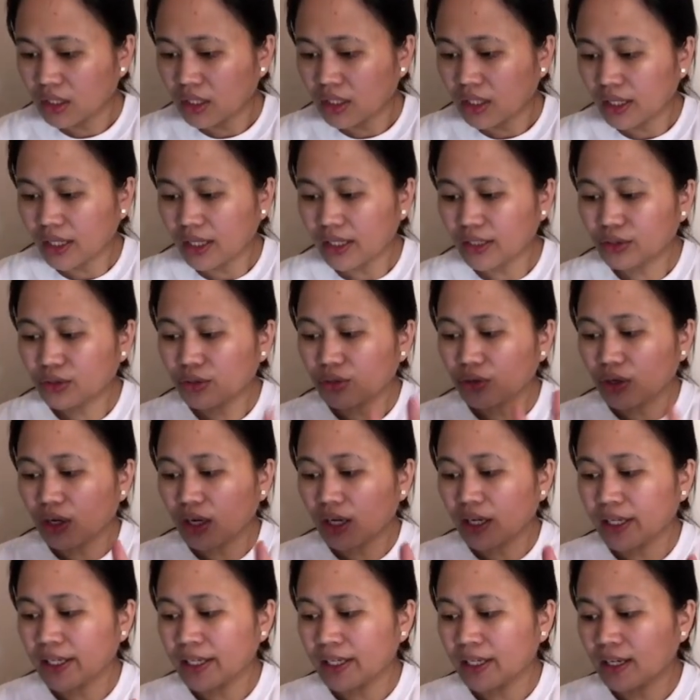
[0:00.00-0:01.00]
ito
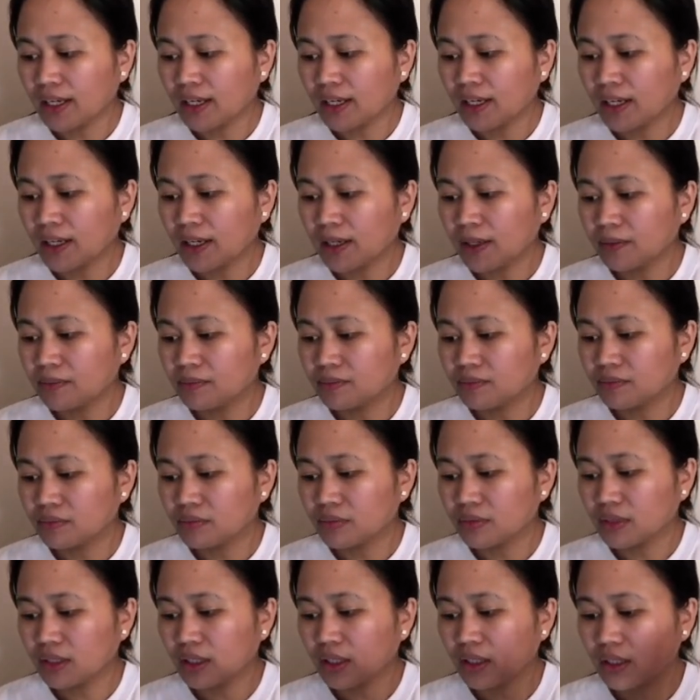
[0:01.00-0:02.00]
ay
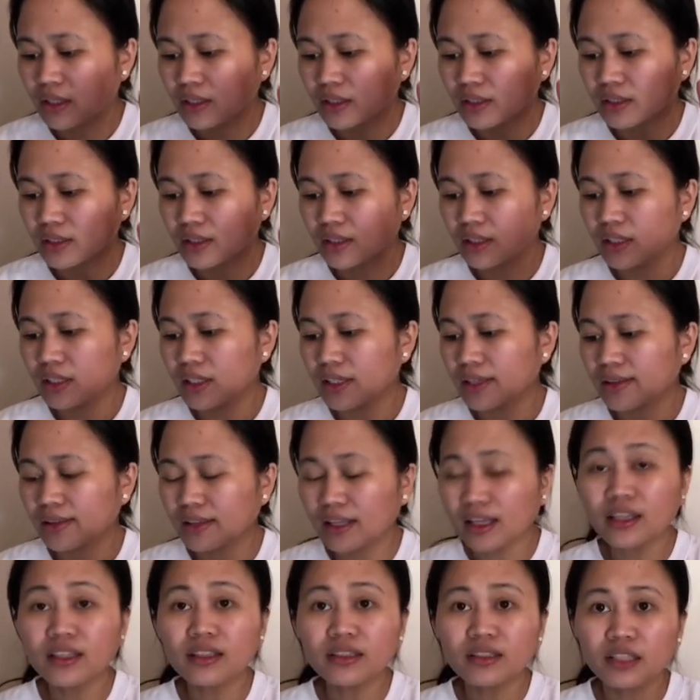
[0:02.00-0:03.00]

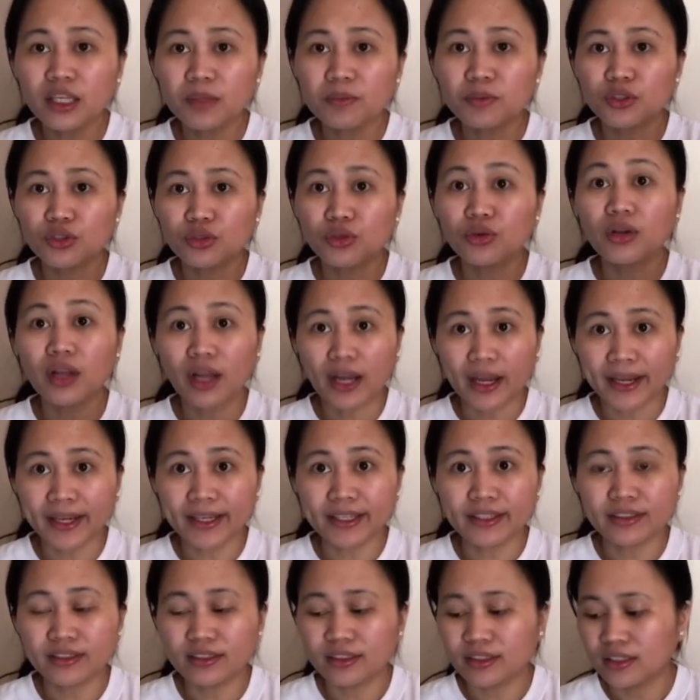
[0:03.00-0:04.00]
10 tips to guide
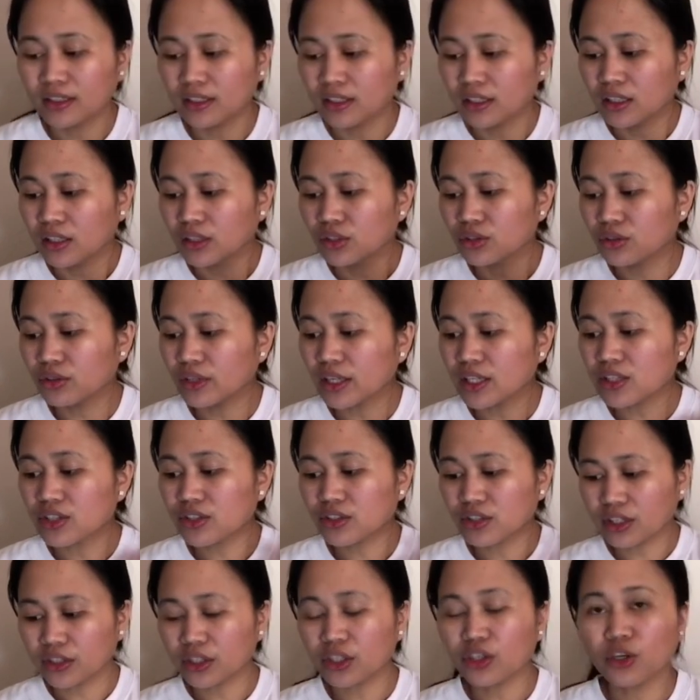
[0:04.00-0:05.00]
to get
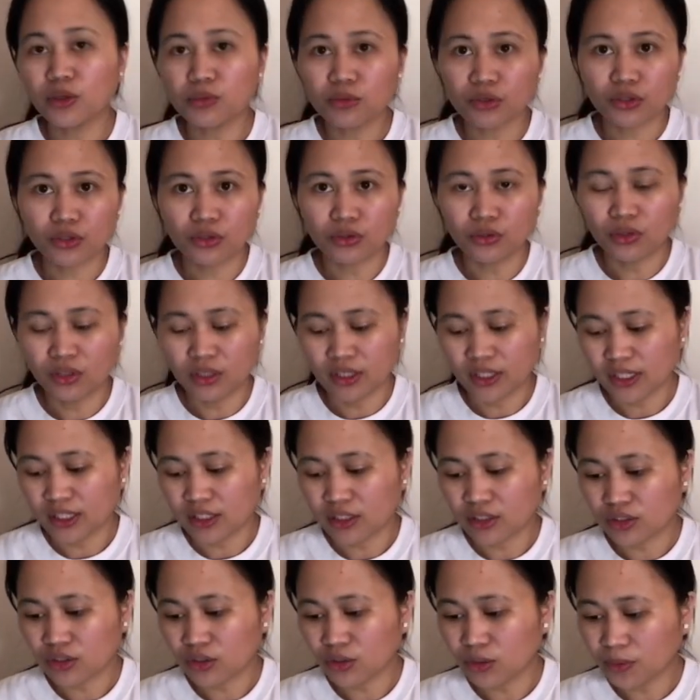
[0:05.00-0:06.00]
started homeschooling.
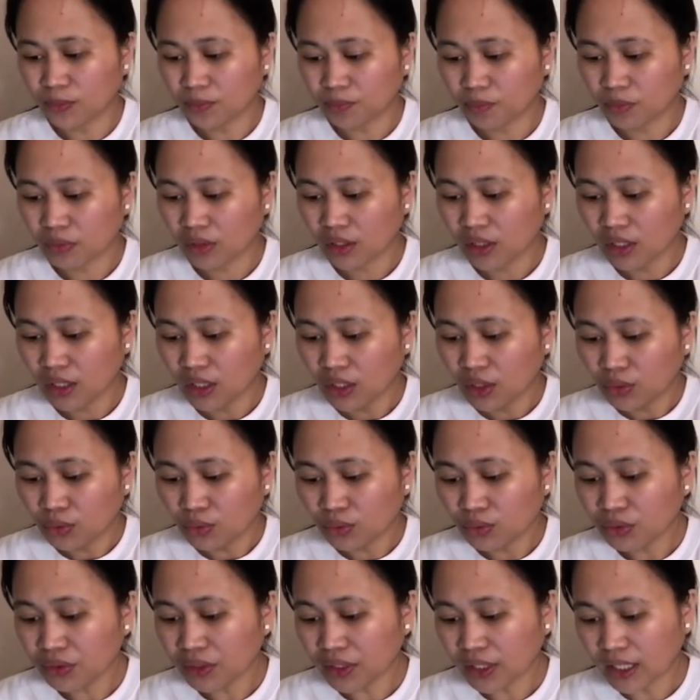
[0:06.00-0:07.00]
So,
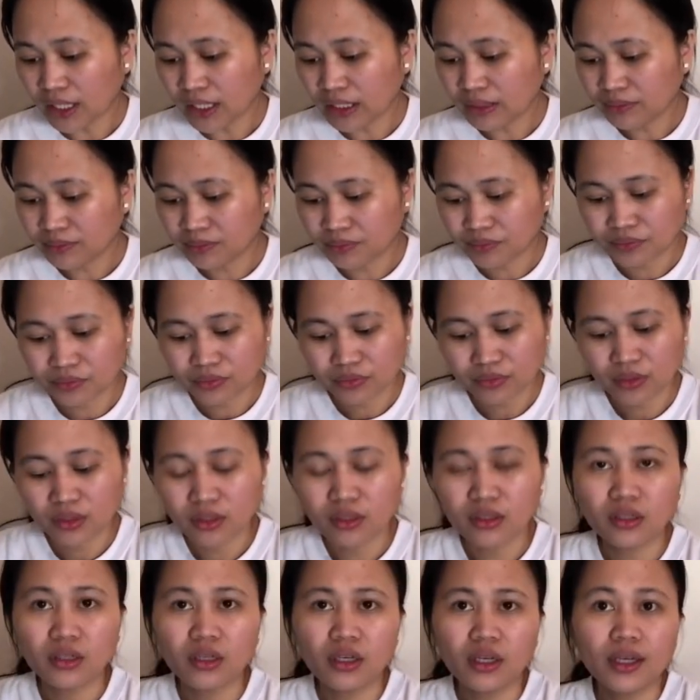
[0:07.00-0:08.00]
una,
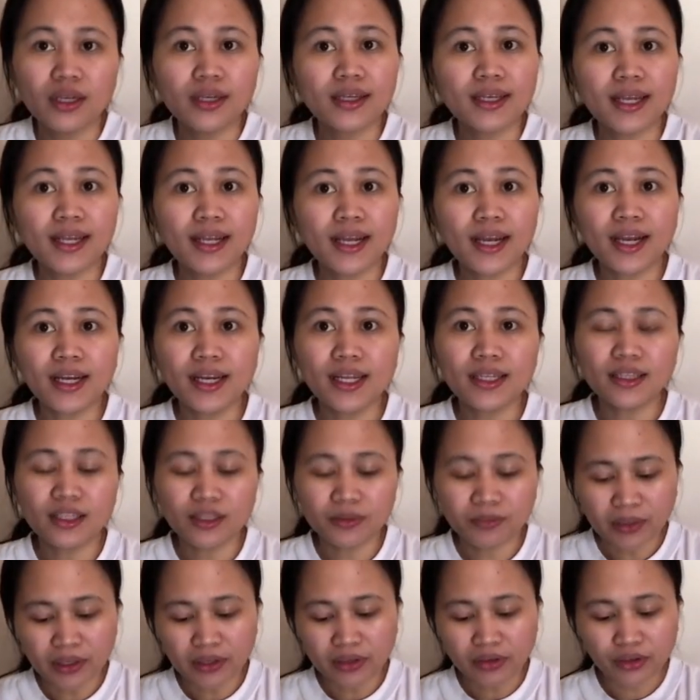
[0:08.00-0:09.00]
kailangan natin
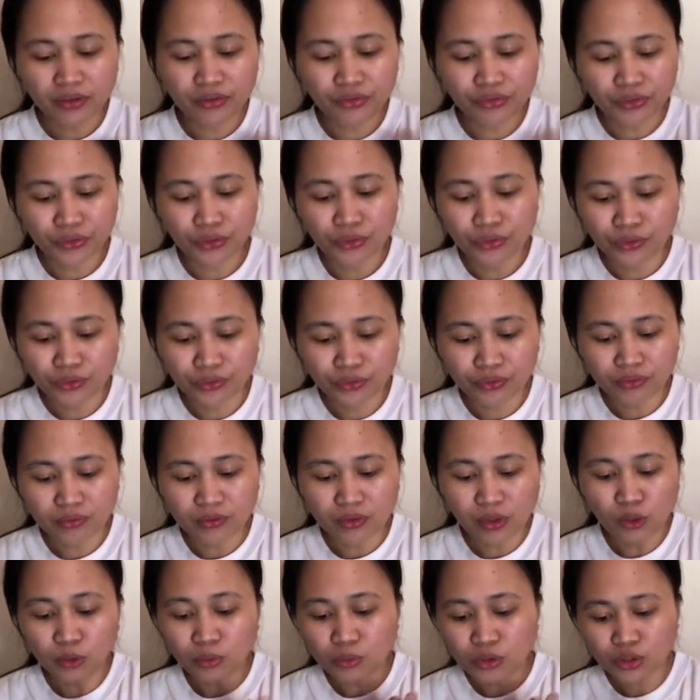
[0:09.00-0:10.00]
mag-review
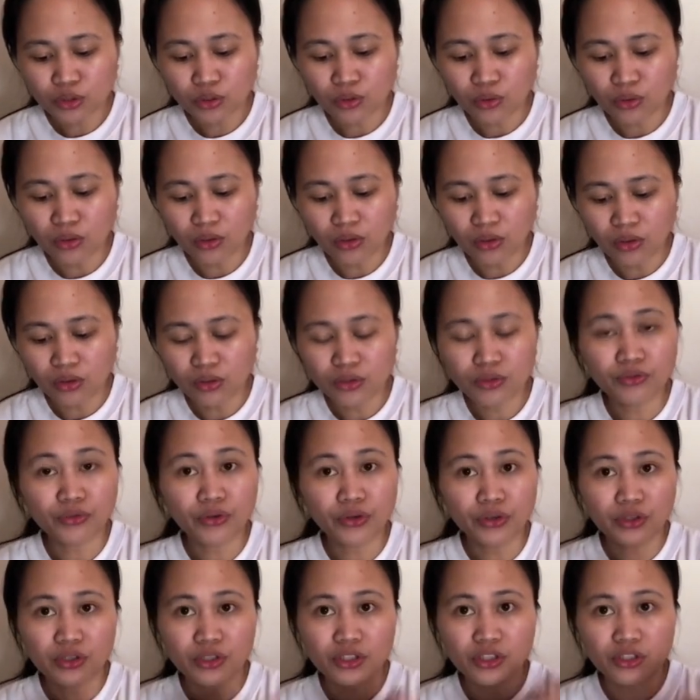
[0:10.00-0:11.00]
homeschool laws for
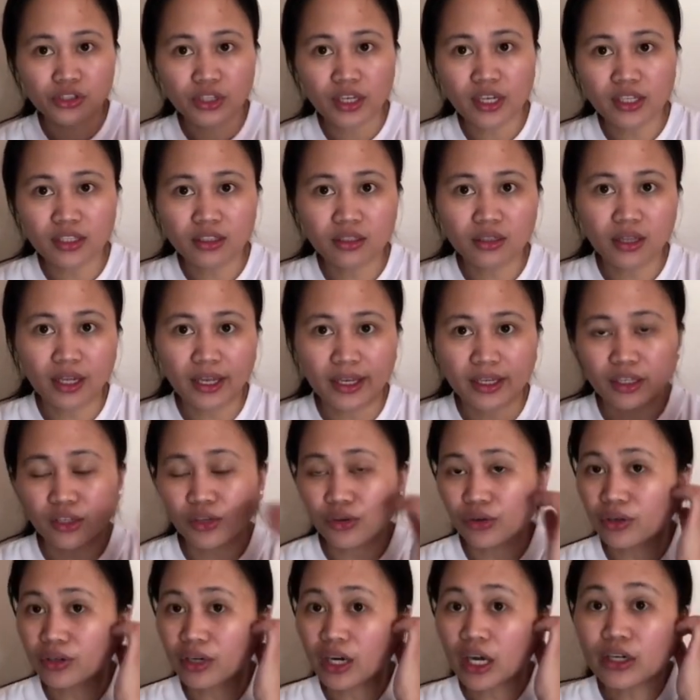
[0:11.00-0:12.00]
your state, like
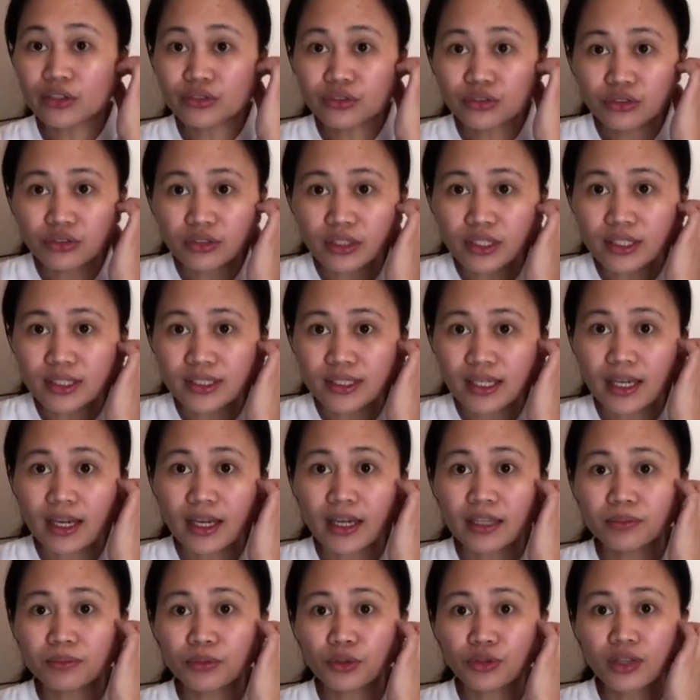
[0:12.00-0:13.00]
your country,
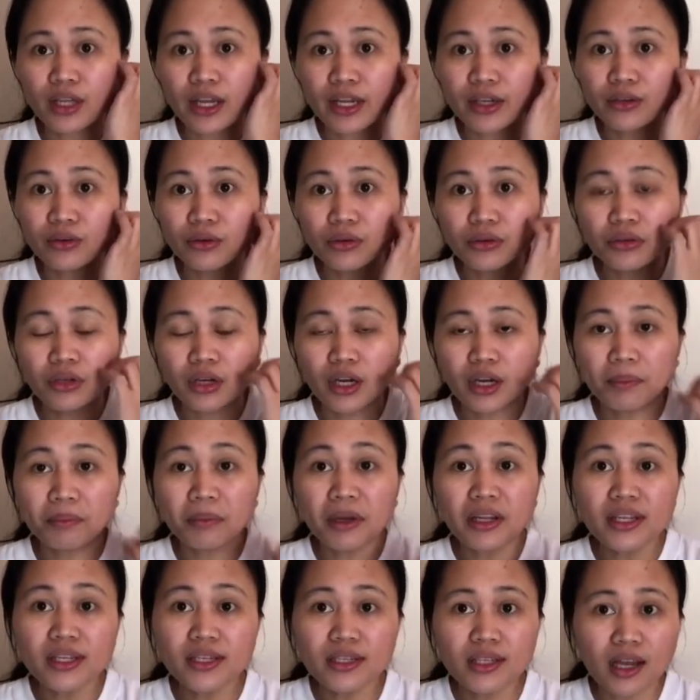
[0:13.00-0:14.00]
saan po tayong
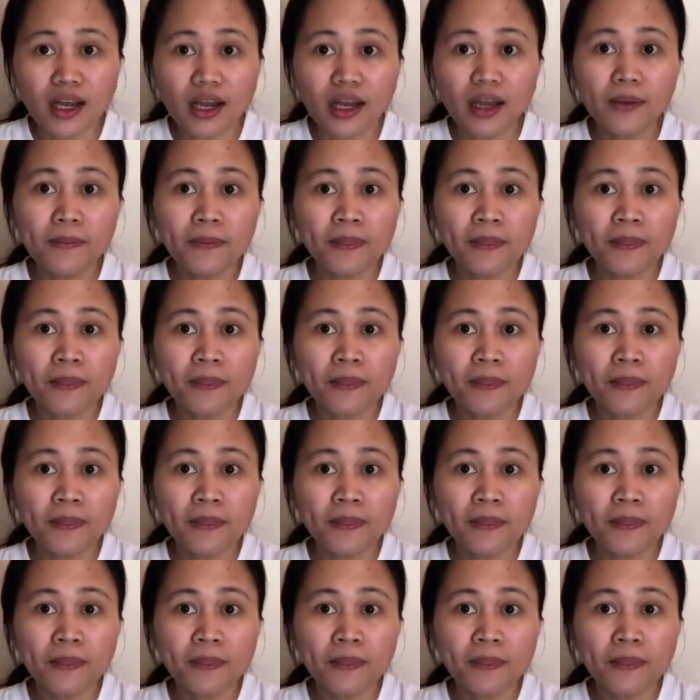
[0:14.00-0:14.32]
bansa.